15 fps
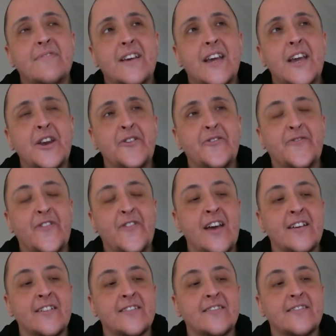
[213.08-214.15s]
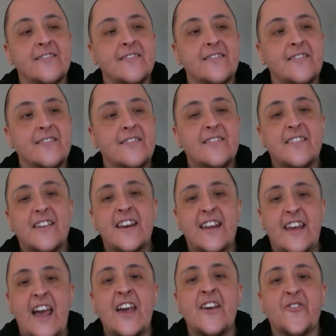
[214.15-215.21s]
in effect, getting
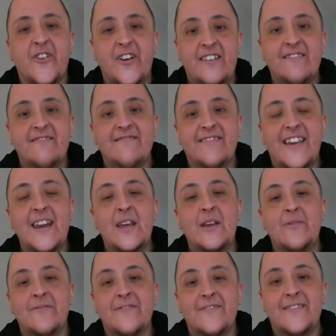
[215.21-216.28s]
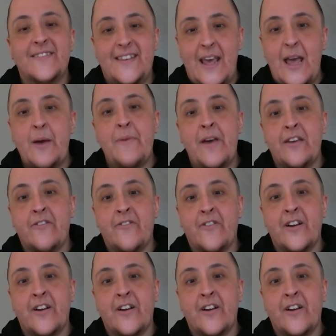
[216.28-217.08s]
damn angry.